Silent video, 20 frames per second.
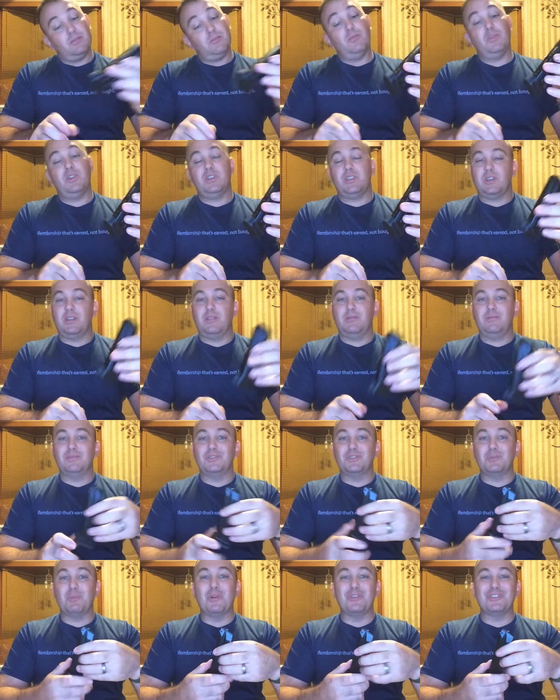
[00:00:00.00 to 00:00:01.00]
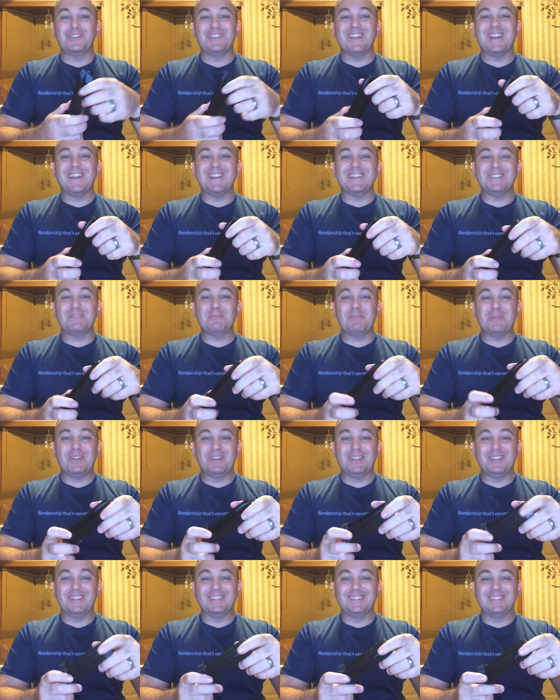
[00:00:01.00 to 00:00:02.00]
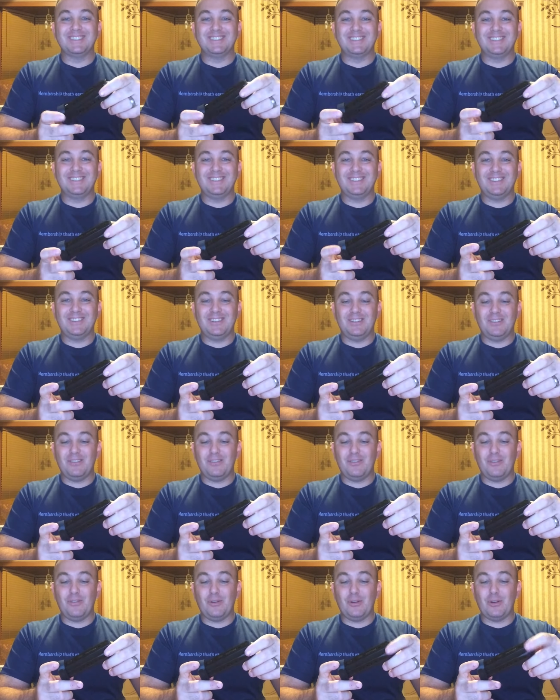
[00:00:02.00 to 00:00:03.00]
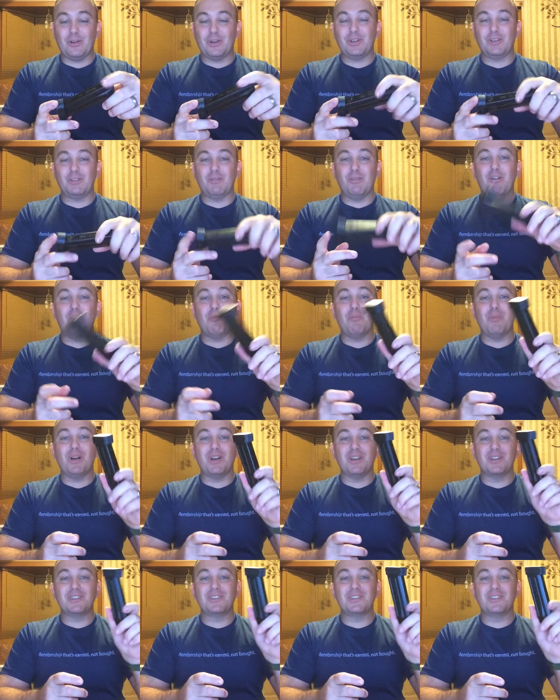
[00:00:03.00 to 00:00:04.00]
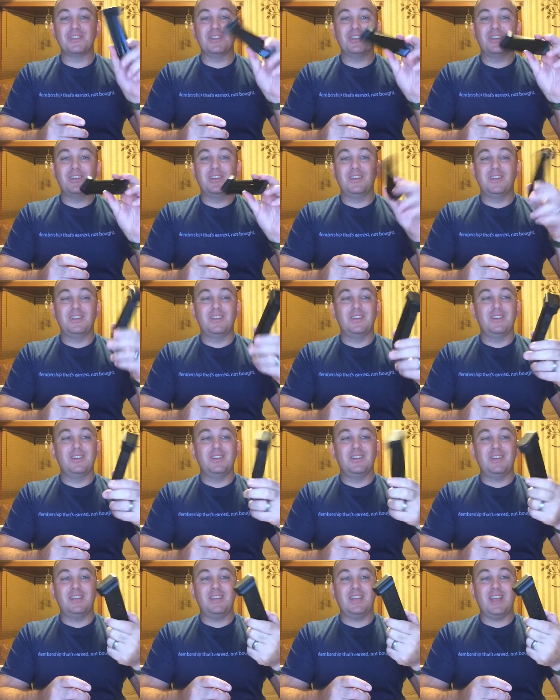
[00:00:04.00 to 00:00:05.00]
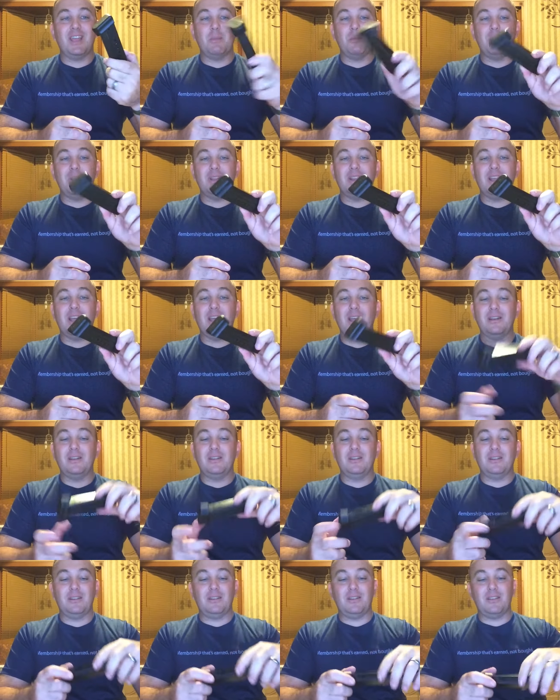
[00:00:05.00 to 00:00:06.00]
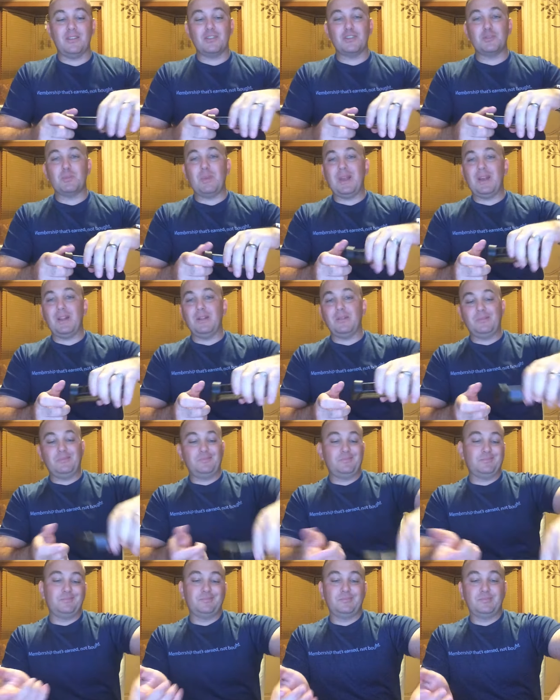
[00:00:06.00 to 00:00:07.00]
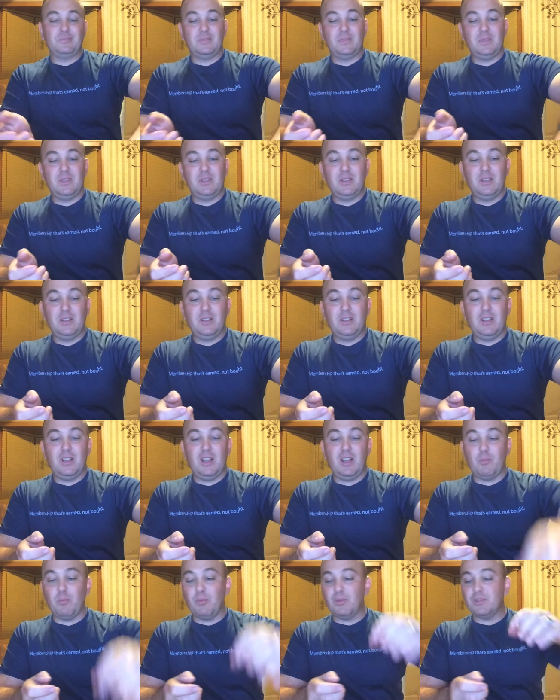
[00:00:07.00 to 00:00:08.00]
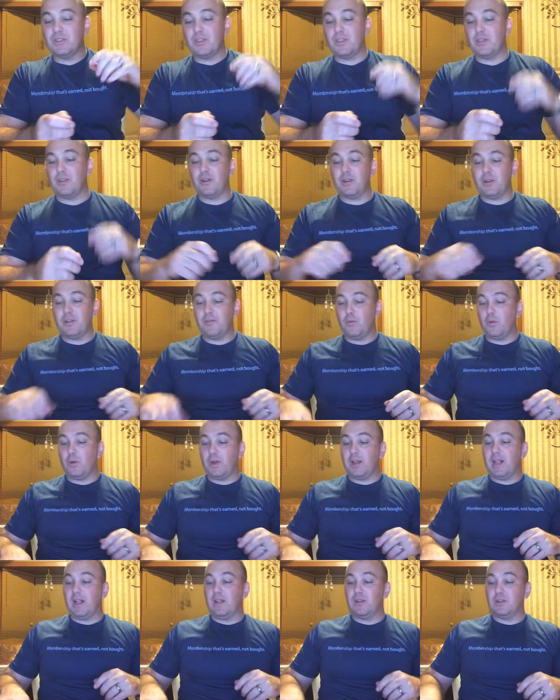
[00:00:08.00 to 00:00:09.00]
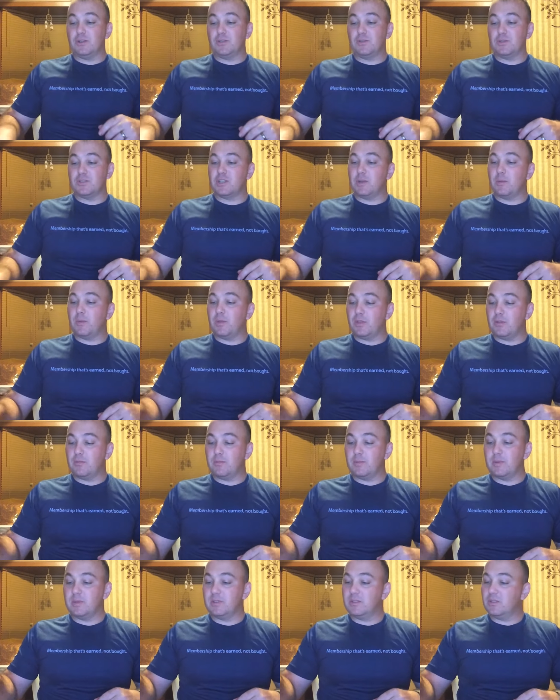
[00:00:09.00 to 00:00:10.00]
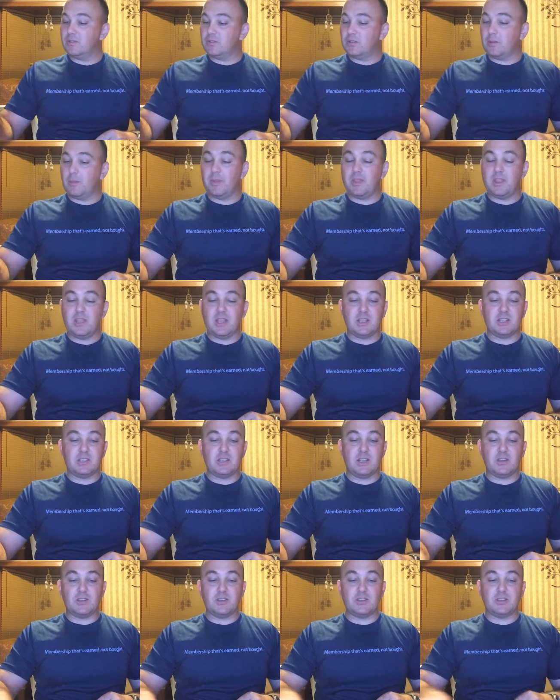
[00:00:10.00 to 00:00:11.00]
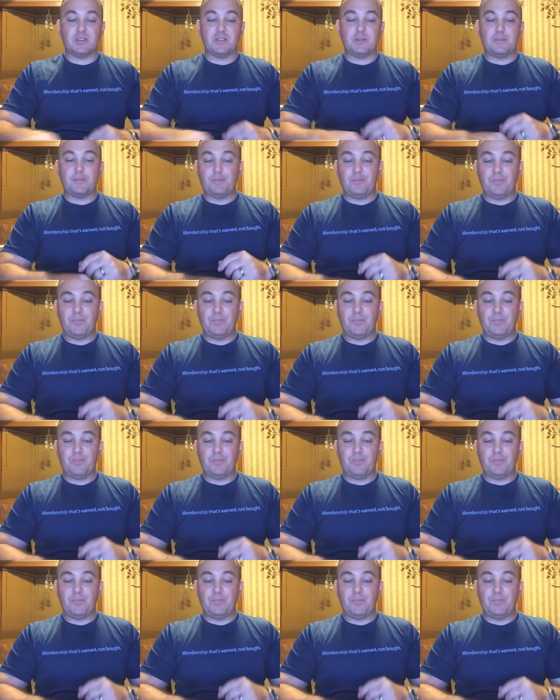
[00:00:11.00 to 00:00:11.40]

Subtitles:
which I suppose is nice, but for $12, can't beat that. They're spending upwards of $30, $40 for some of the extensions.